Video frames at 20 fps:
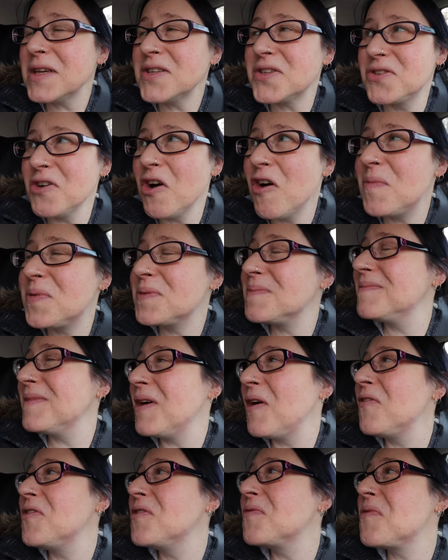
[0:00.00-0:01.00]
stop
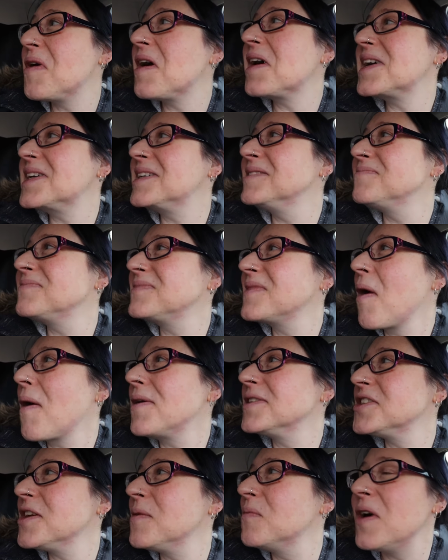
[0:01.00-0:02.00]
on the way
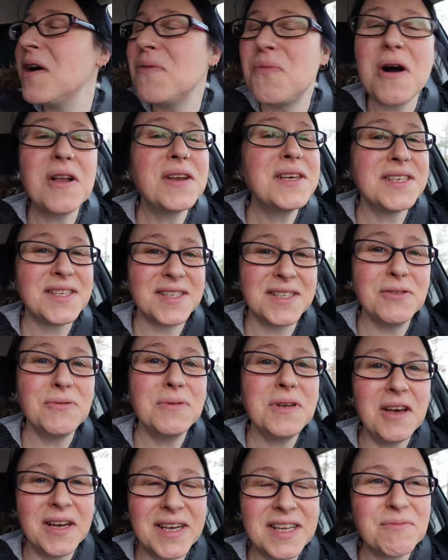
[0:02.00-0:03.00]
somewhere while it's still
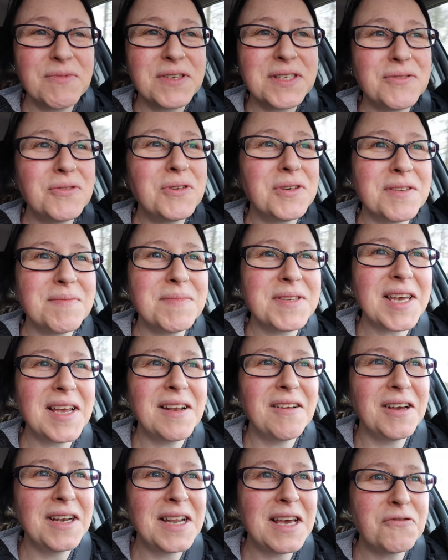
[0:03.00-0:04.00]
light and we've still got some
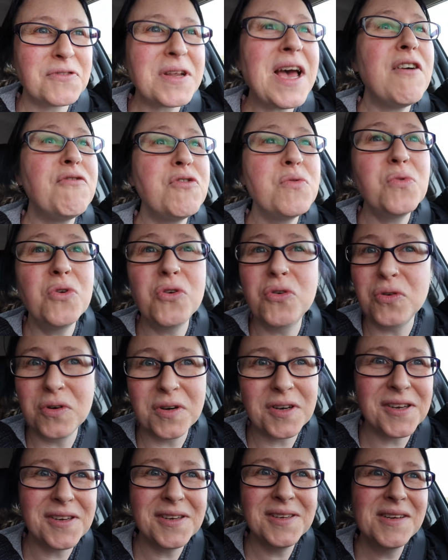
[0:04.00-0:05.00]
daylight left, have a
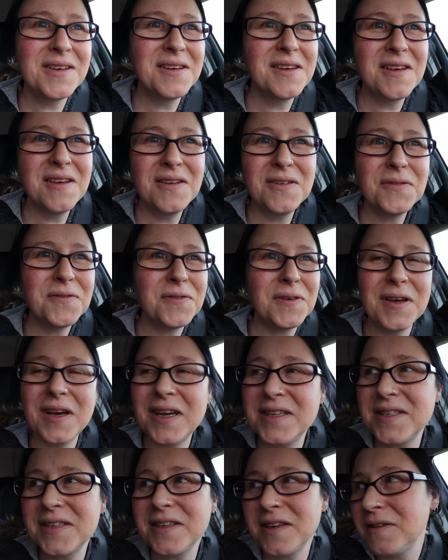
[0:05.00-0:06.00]
walk, for,
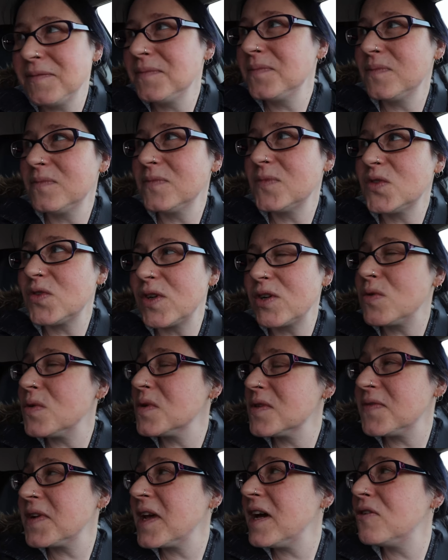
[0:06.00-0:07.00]
I don't know,
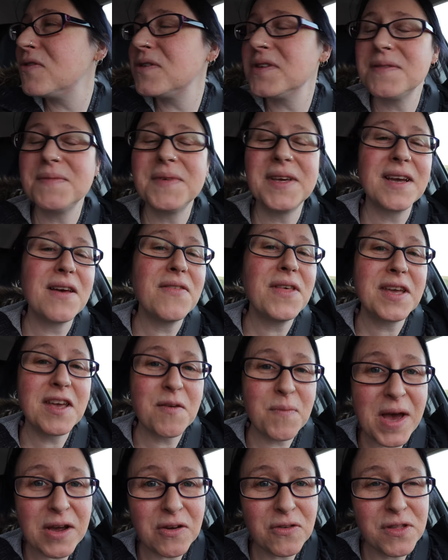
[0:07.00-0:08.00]
3/4 of an hour or something, and then
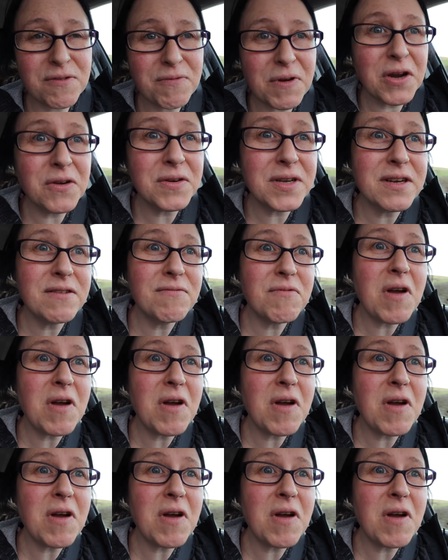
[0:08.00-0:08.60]
get back on the road and